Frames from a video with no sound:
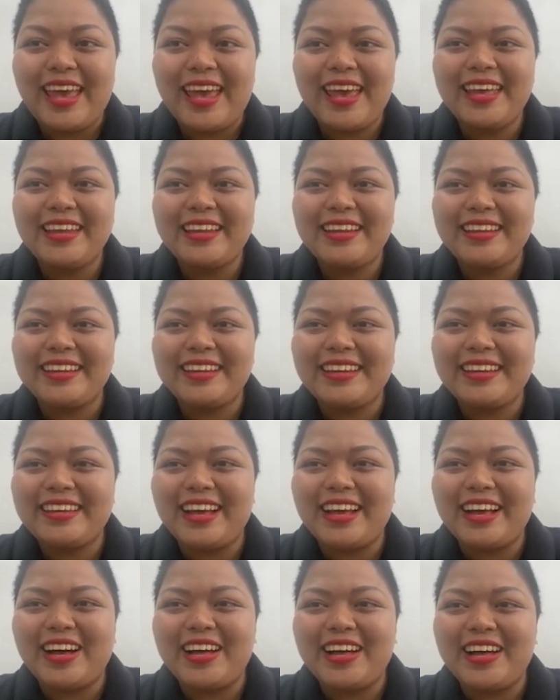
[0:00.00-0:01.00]
And
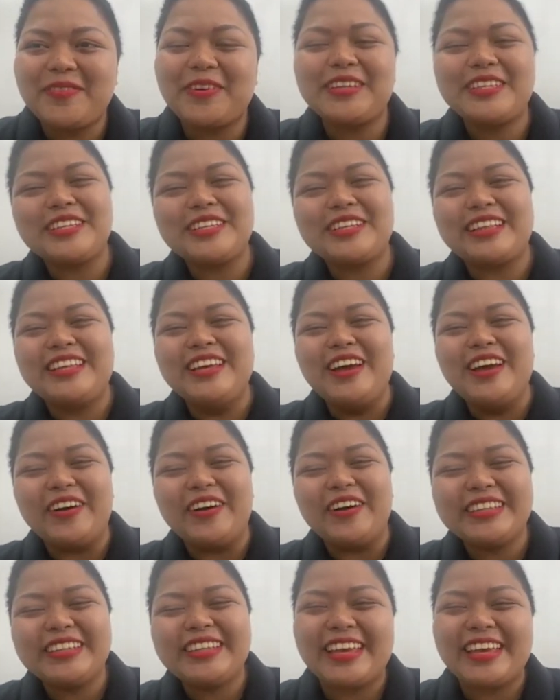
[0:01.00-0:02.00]
on a personal
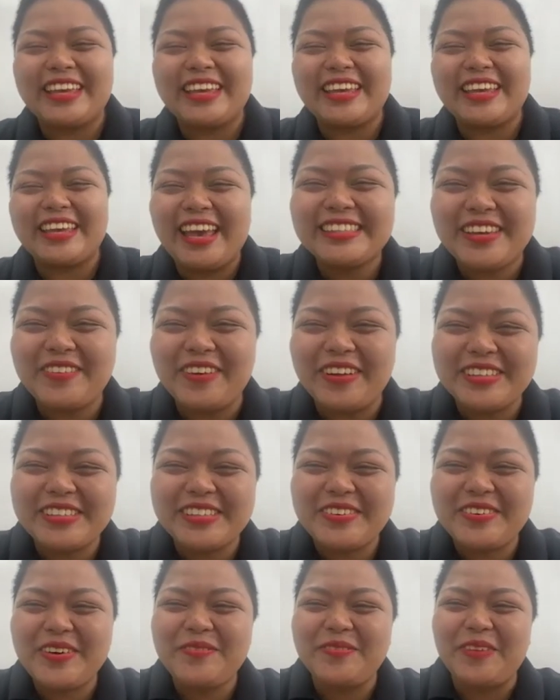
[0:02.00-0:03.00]
note, yes,
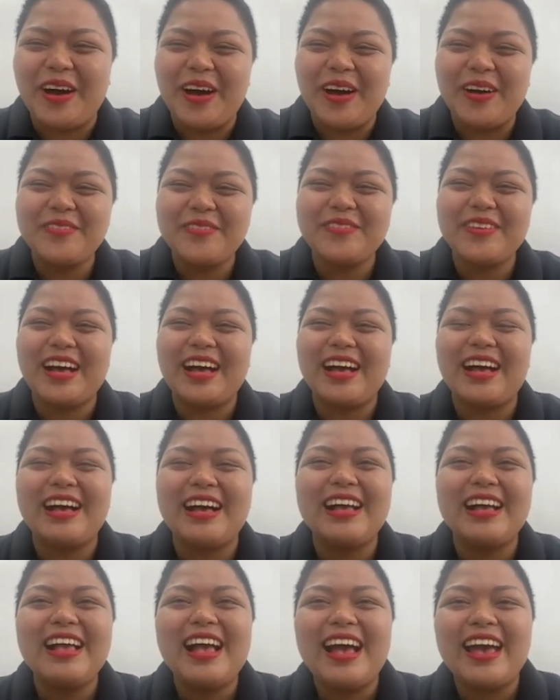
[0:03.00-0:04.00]
I'm also a mom.
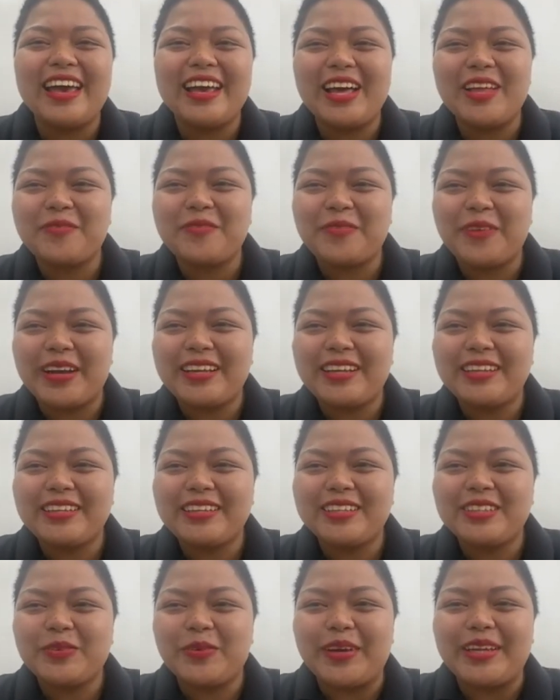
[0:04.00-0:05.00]
I got
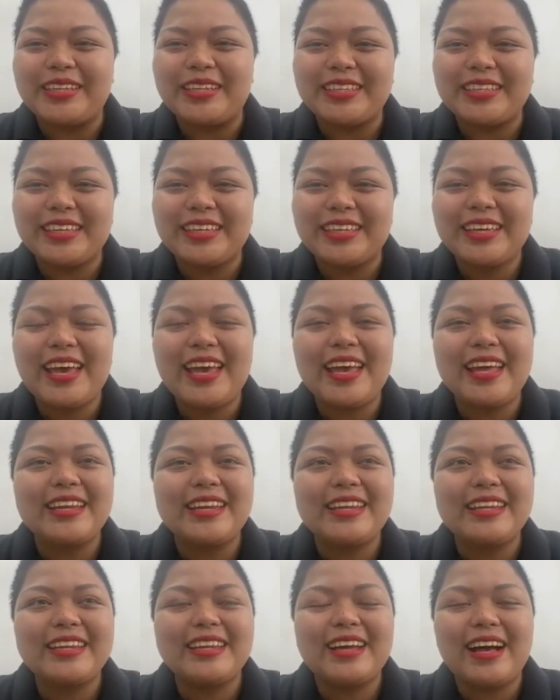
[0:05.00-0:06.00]
pregnant at
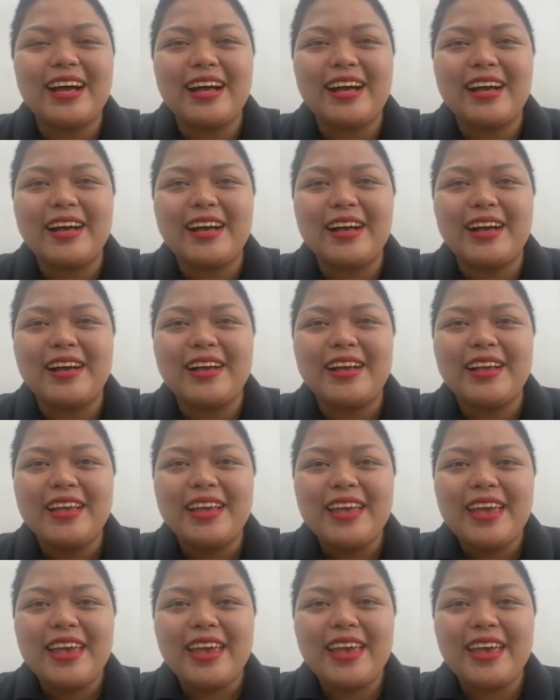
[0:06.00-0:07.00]
20, and
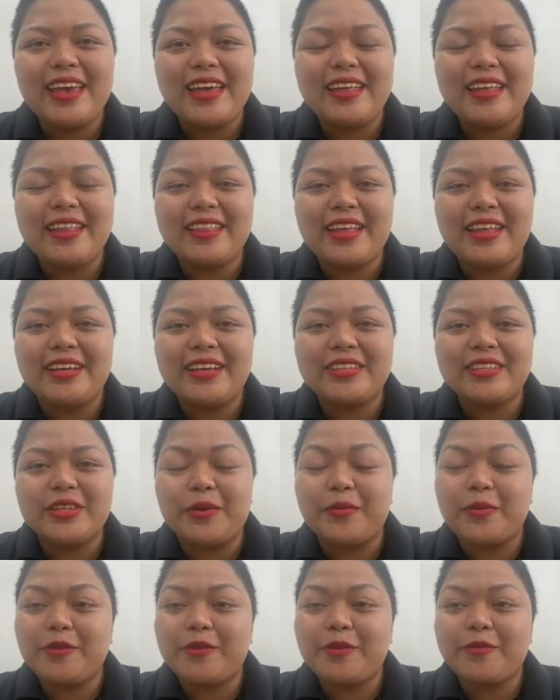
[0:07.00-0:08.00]

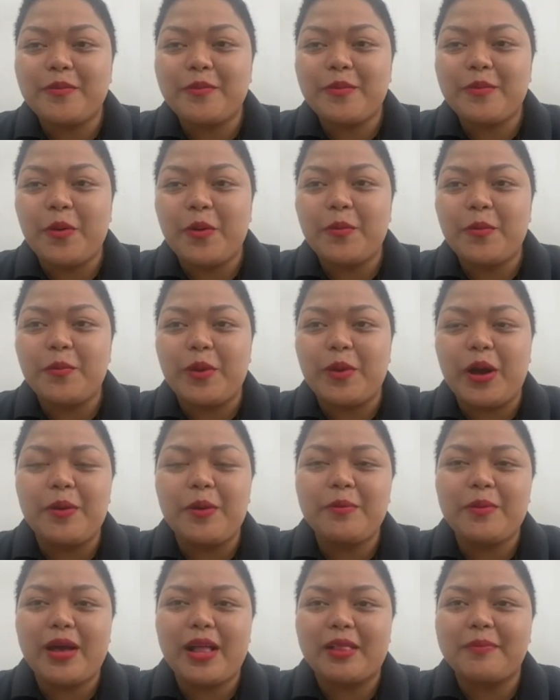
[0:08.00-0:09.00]
as a work from home
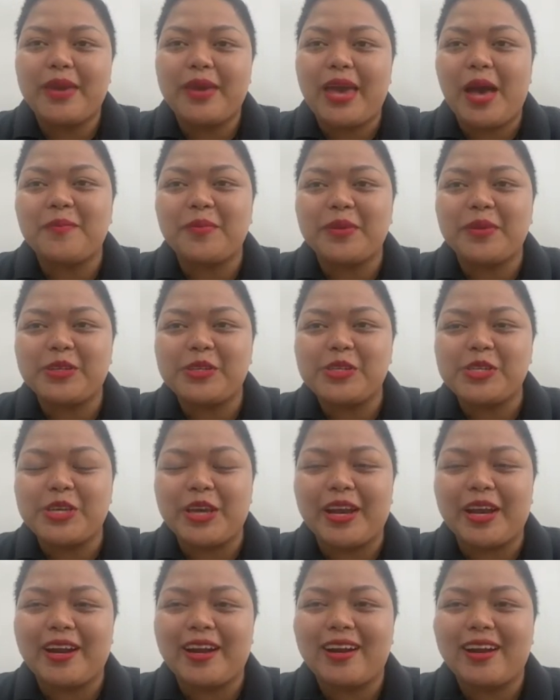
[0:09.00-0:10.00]
mom, I'll be happy to
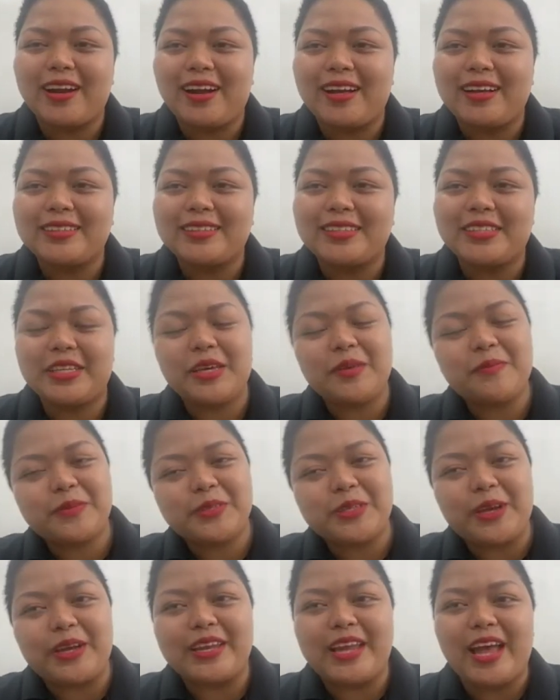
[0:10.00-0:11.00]
share
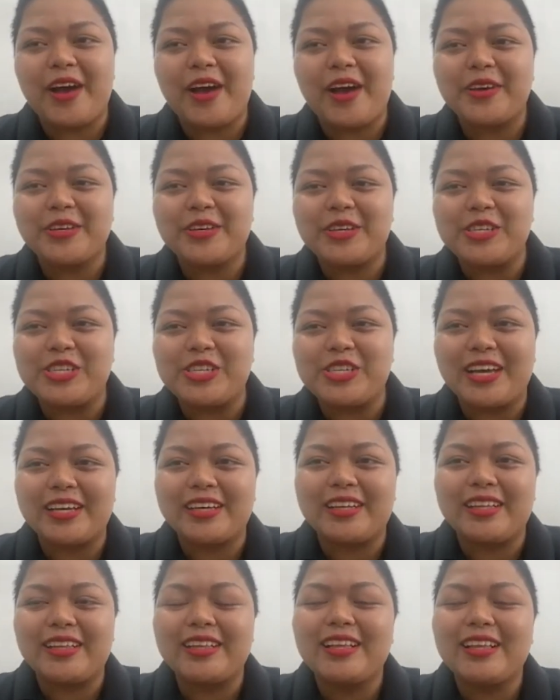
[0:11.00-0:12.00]
tips on how you could
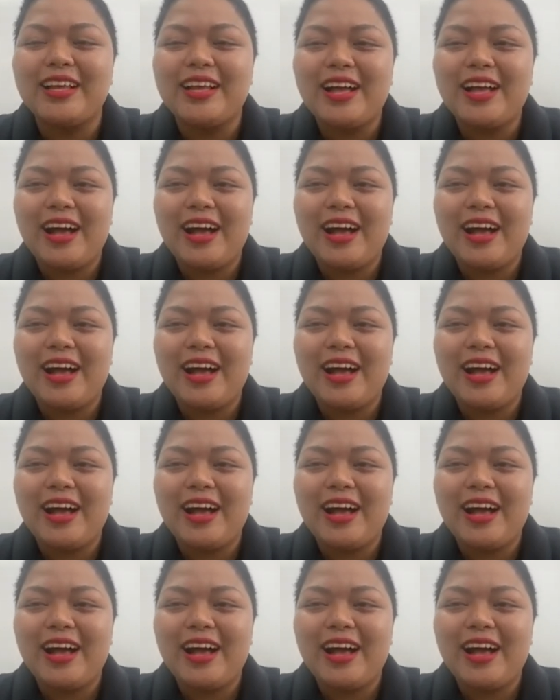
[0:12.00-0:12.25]
juggle